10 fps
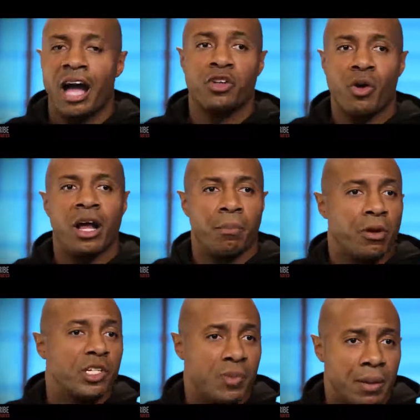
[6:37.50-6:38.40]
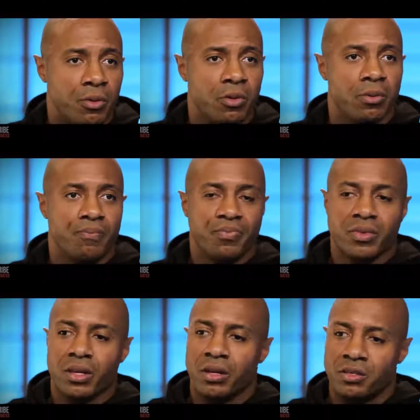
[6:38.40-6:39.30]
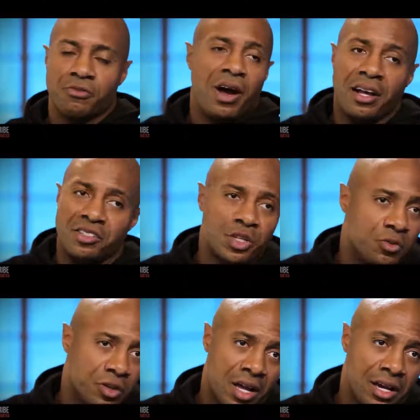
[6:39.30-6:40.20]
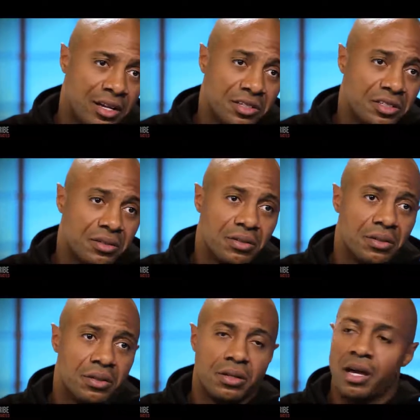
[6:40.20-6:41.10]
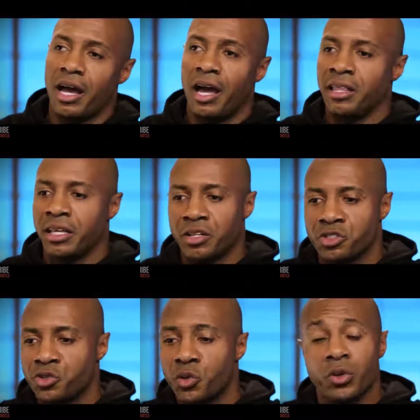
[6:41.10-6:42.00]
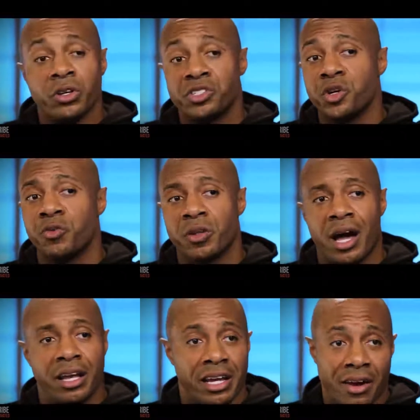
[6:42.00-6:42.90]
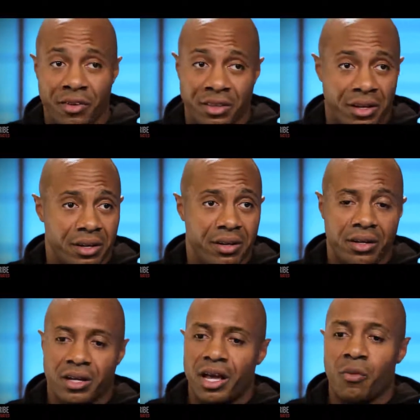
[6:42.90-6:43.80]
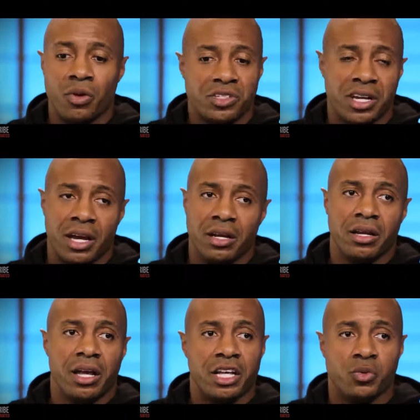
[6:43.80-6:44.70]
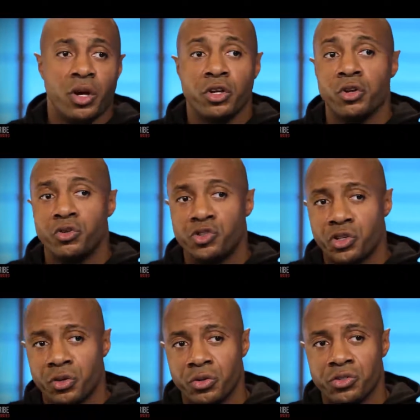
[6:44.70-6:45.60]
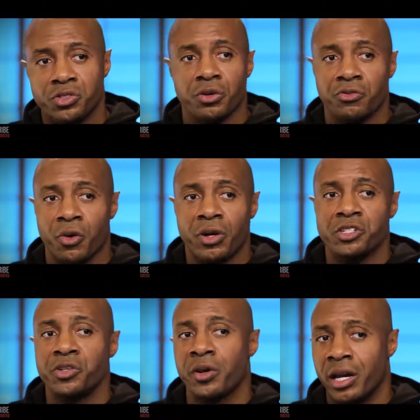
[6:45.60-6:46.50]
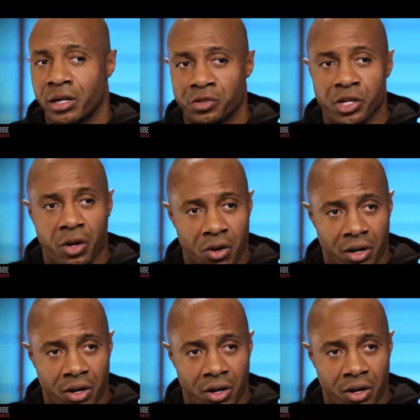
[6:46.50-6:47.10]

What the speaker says: I try to push people to find silver linings. I think there's truly a silver lining in everything. And once again, it's what you choose to focus your energy